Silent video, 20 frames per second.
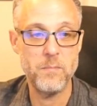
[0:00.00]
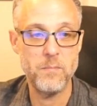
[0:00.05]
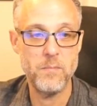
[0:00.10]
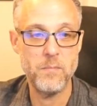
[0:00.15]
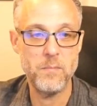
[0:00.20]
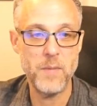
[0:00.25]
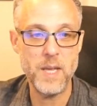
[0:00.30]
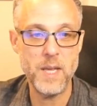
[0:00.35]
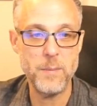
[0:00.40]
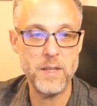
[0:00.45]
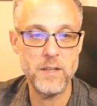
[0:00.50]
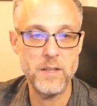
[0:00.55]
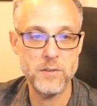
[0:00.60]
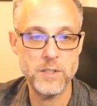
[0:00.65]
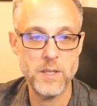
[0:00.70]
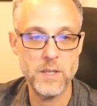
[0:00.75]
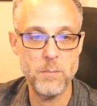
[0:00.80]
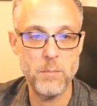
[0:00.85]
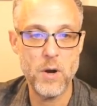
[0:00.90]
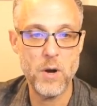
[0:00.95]
Maybe
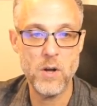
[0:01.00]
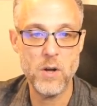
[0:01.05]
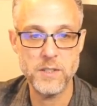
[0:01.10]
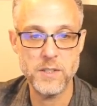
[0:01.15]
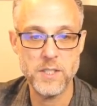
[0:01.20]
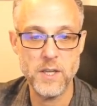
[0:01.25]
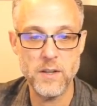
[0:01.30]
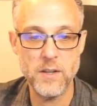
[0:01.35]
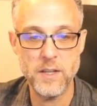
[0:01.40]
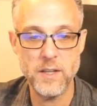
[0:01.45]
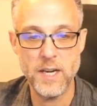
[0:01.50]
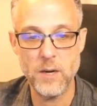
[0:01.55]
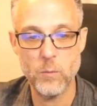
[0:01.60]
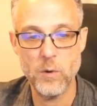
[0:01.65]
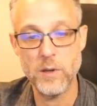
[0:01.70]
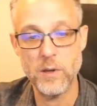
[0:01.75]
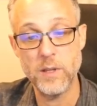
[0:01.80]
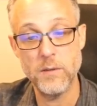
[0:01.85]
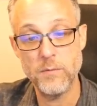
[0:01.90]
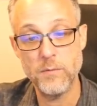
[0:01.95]
there's some policy on the
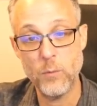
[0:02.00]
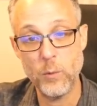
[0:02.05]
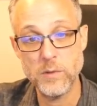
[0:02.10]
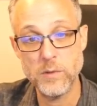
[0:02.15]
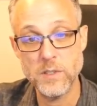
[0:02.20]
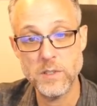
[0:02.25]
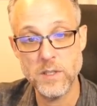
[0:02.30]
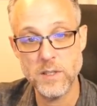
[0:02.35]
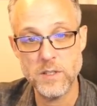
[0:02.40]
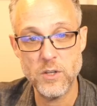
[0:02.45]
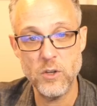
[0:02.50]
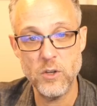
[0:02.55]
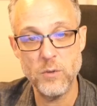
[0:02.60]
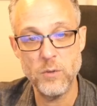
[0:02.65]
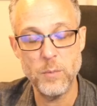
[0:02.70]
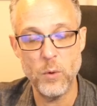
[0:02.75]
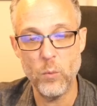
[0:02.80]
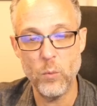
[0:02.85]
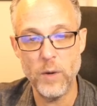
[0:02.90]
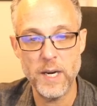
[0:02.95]
network that forces us
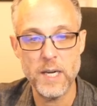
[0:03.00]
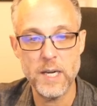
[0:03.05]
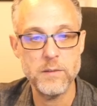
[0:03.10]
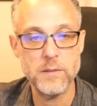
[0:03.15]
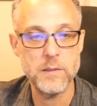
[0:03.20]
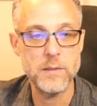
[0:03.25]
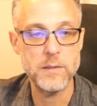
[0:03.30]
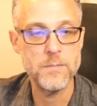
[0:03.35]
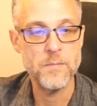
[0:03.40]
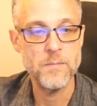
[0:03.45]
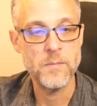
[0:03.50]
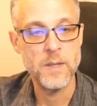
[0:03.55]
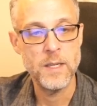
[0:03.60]
to, but whatever.